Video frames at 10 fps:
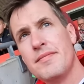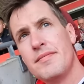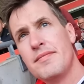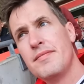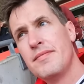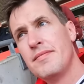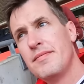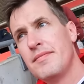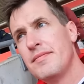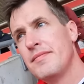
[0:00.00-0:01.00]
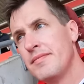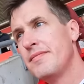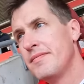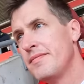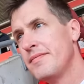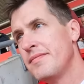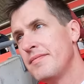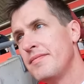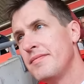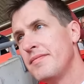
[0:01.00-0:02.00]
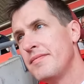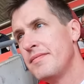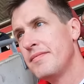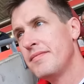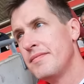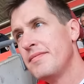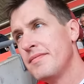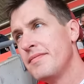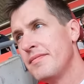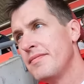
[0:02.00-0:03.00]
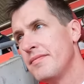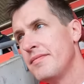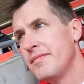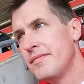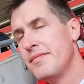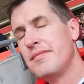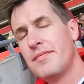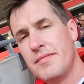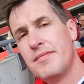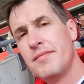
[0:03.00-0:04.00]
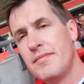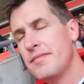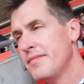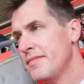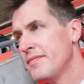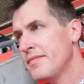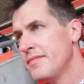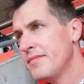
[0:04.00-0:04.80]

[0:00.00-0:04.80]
The person shown says nothing.